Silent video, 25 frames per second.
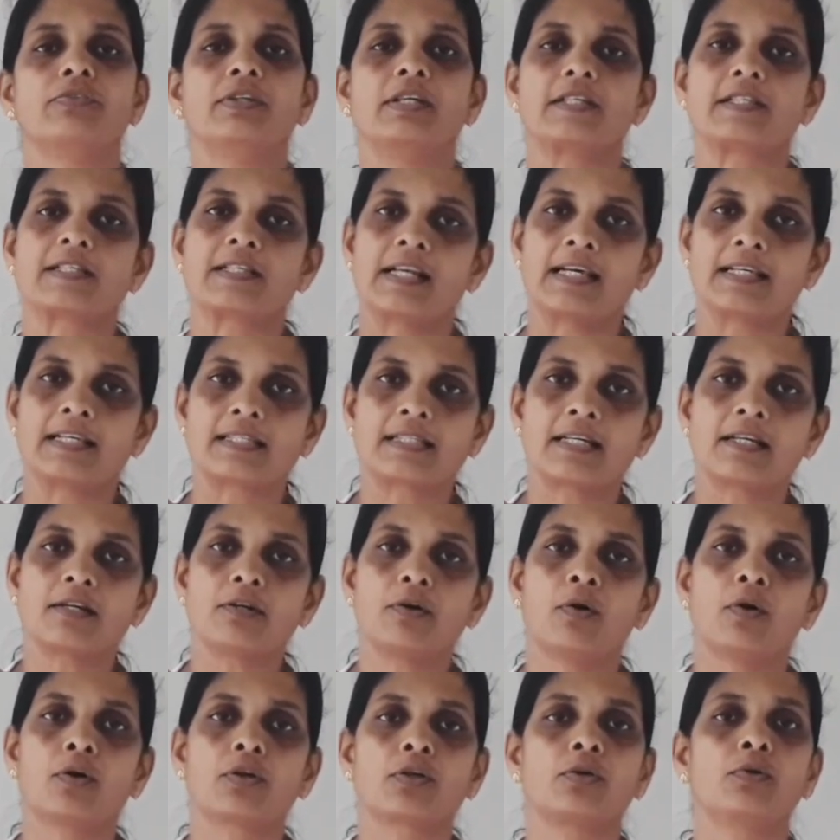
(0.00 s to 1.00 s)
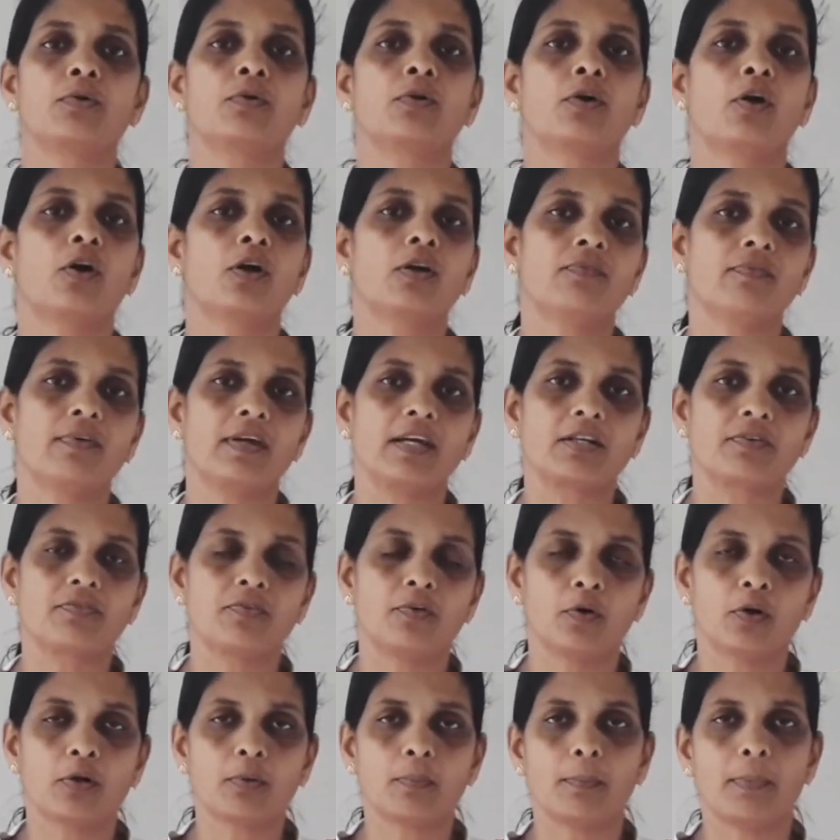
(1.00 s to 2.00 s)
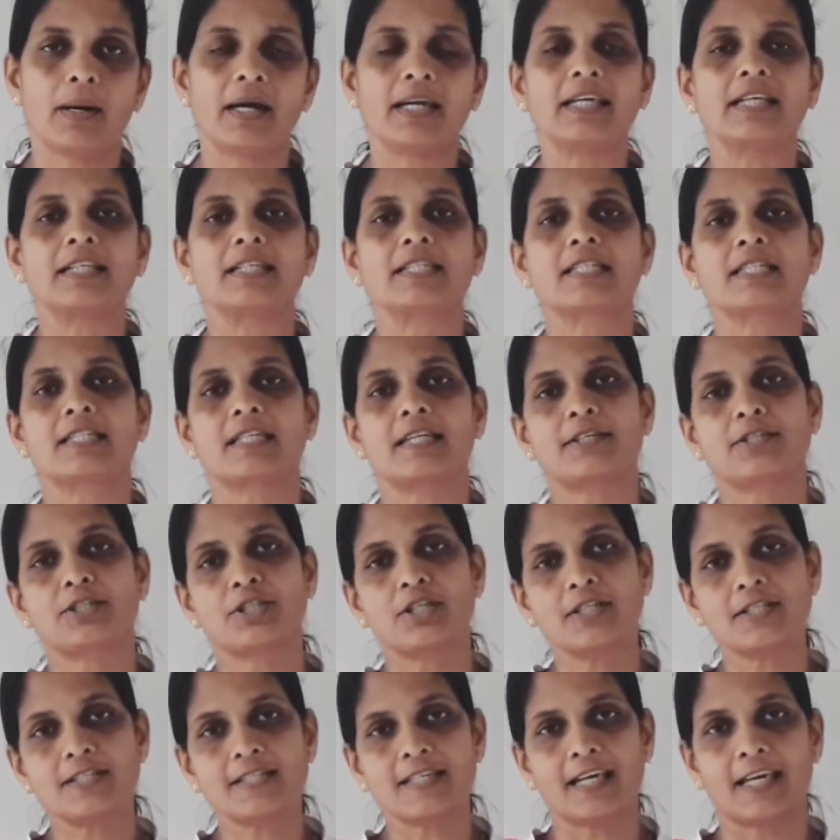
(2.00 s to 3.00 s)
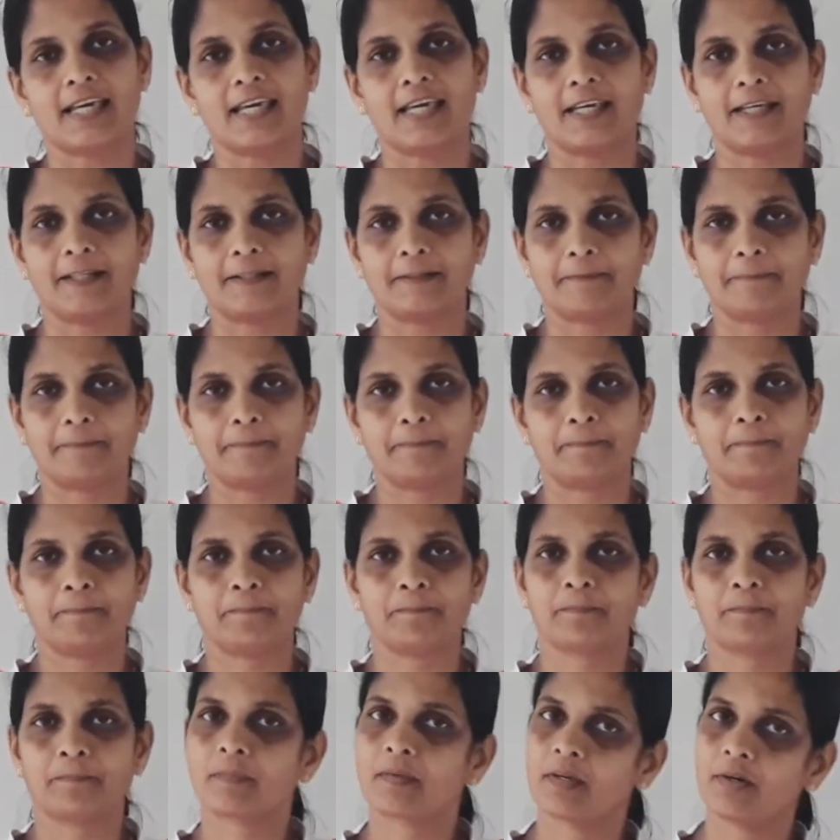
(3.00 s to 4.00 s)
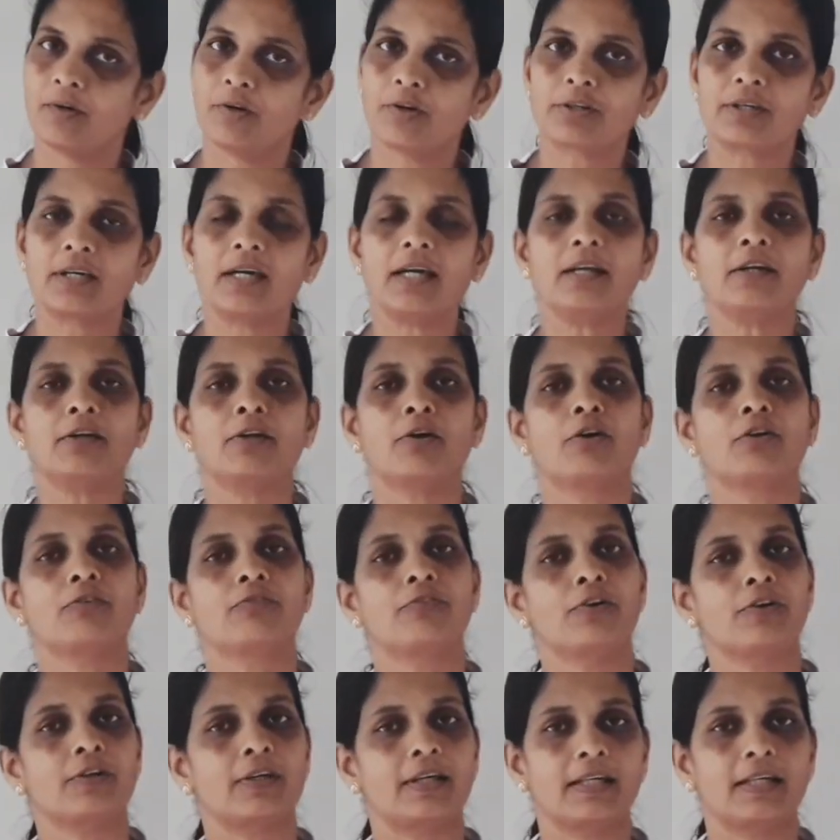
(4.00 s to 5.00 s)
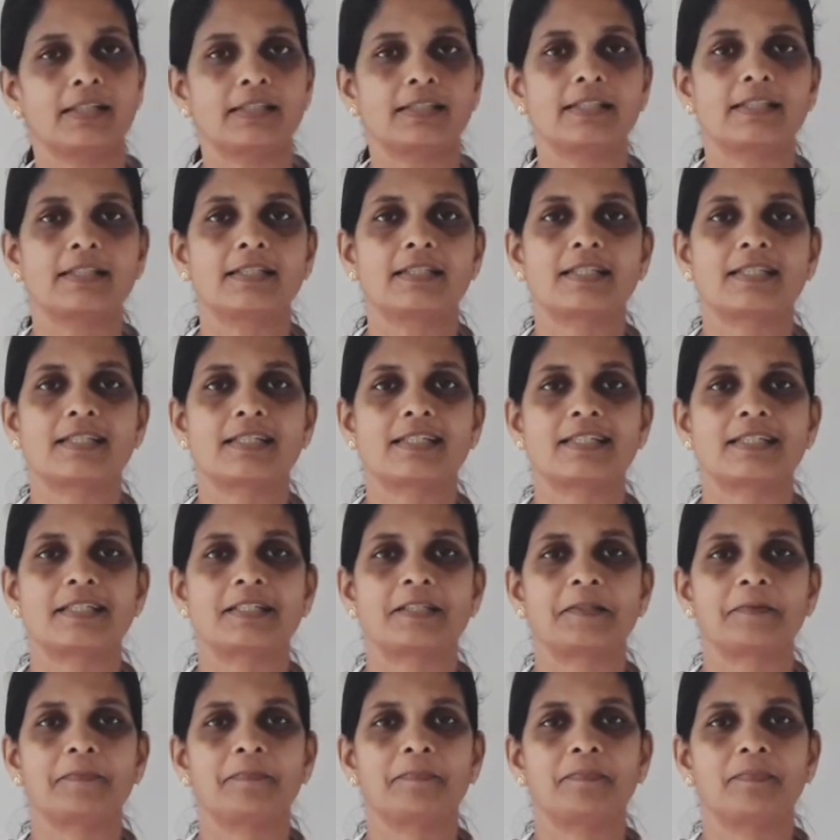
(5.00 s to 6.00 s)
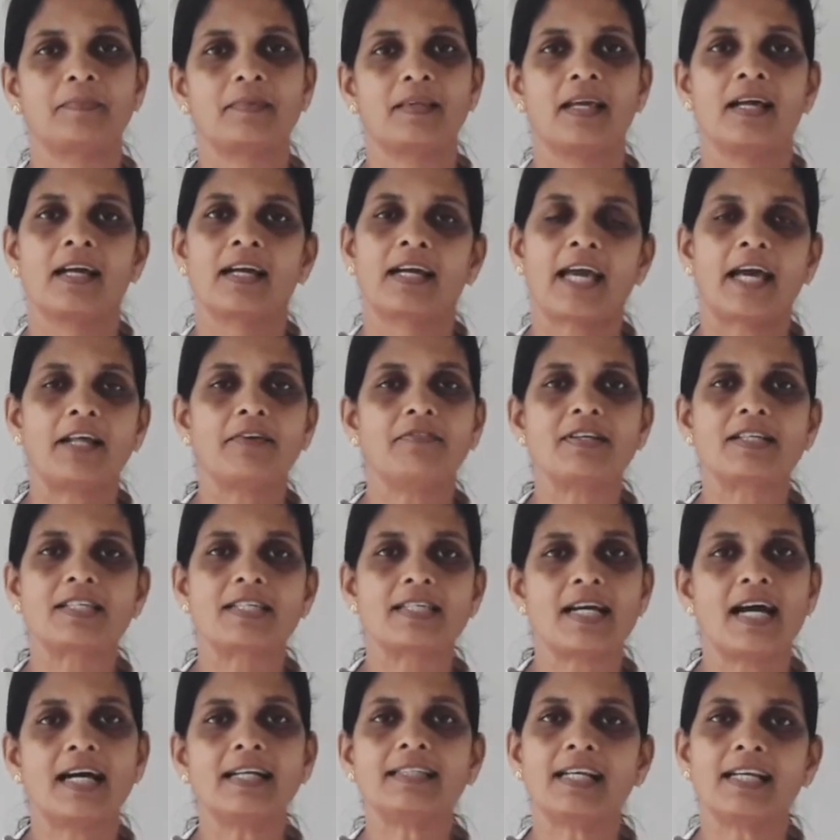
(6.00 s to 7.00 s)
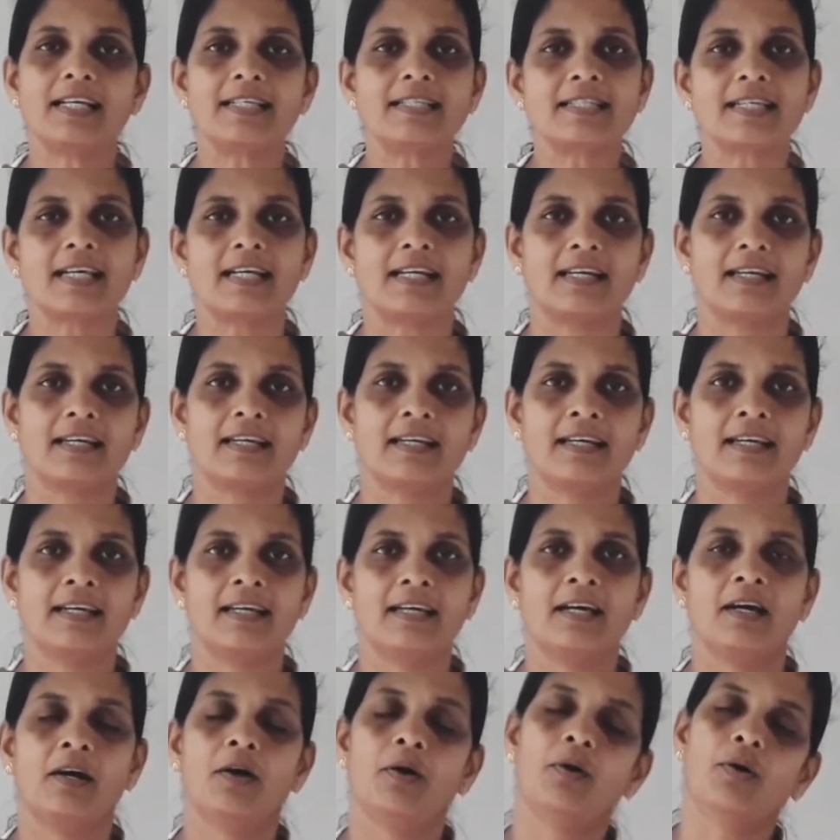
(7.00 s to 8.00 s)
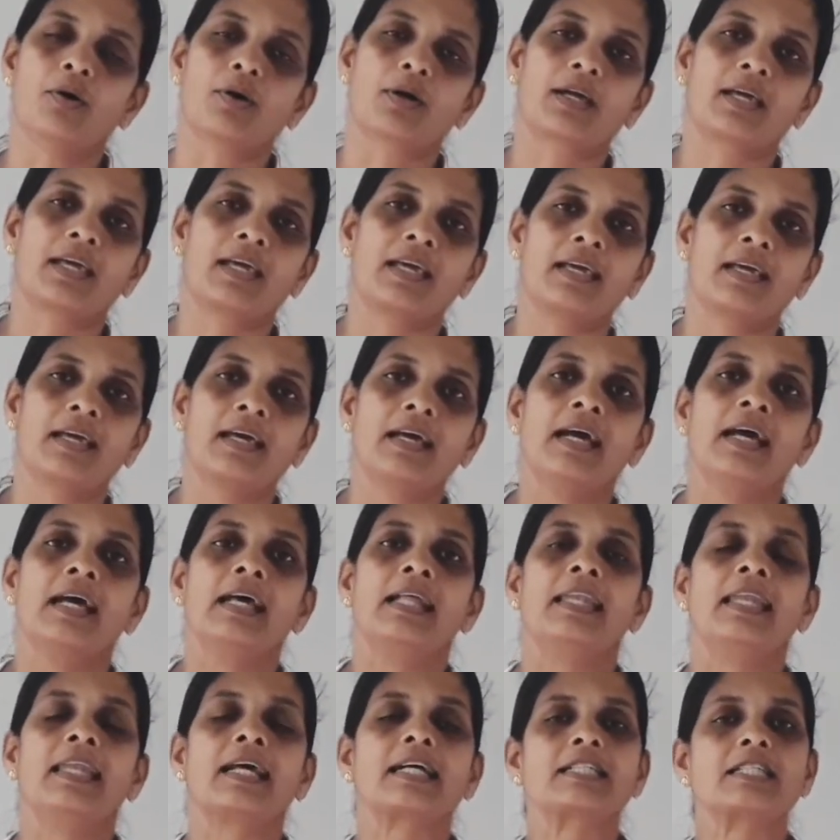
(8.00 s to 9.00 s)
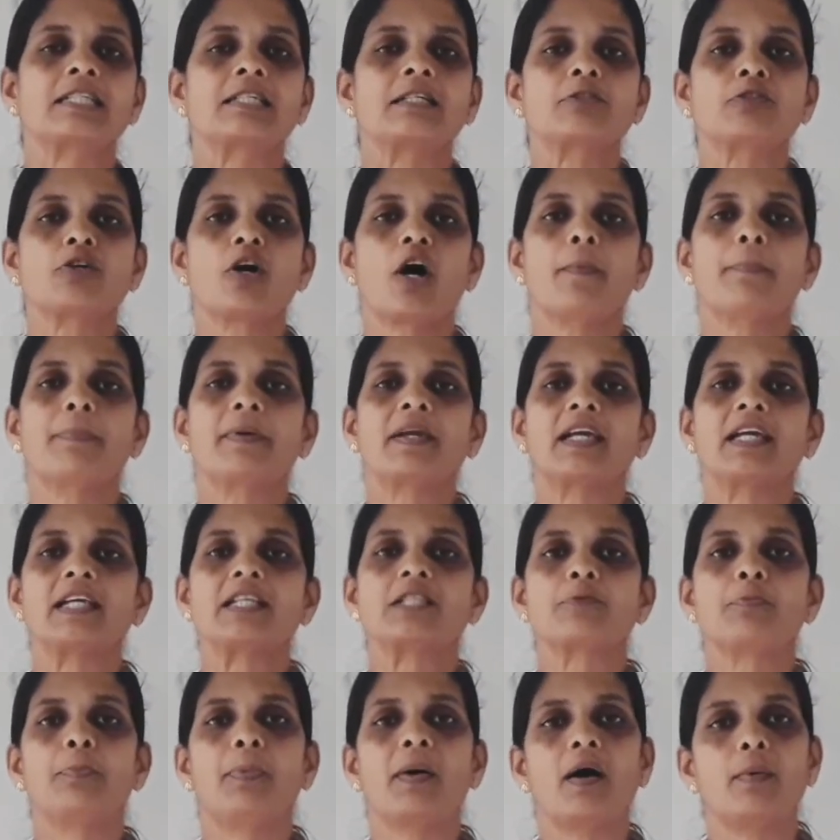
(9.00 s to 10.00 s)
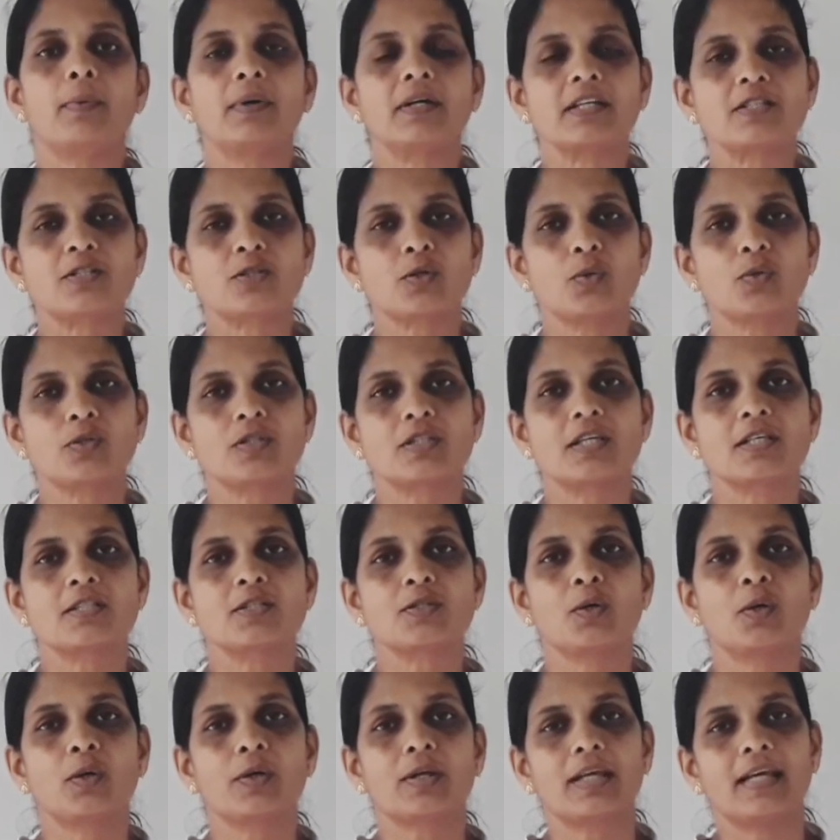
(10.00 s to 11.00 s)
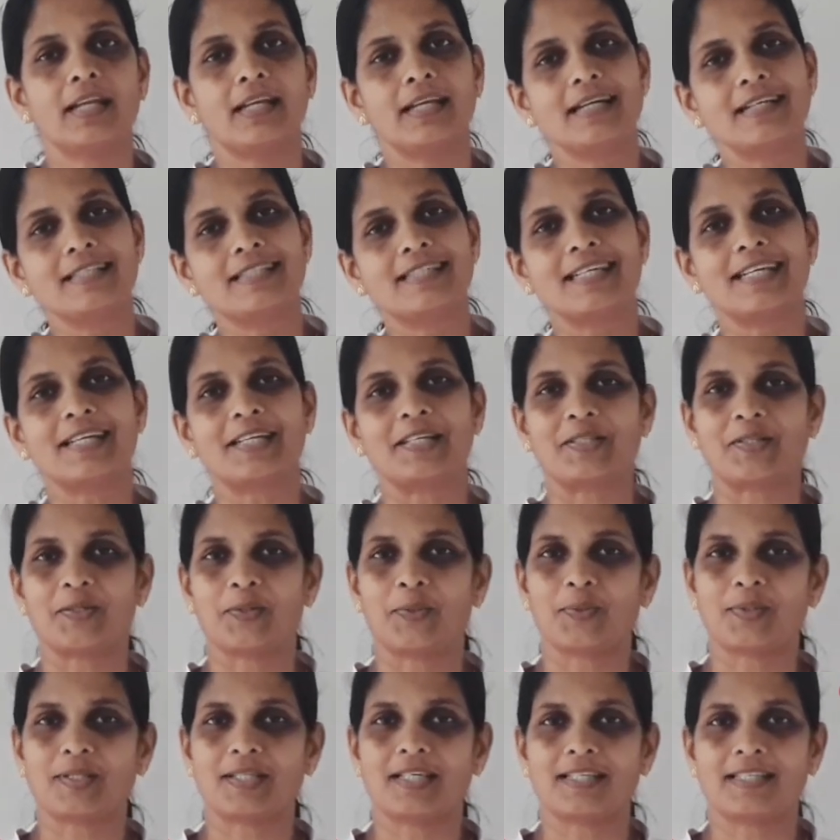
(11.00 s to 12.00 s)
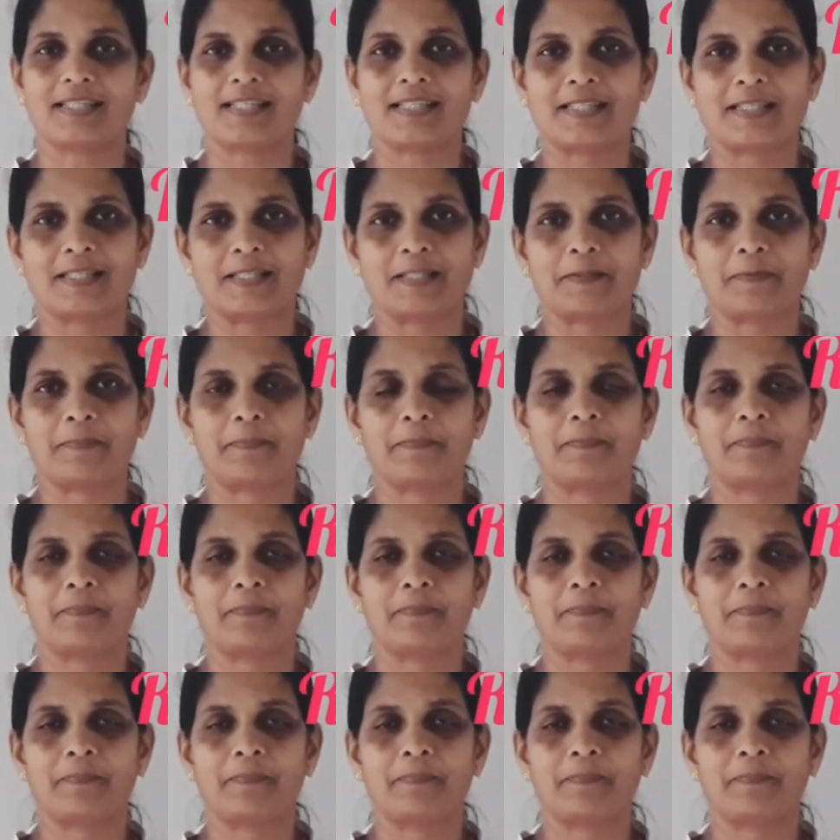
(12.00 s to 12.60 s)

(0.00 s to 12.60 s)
this lesson or you don't wait for my instructions again. Okay, don't forget it. Can we start the lesson? Okay. Next topic is power resources or energy resources.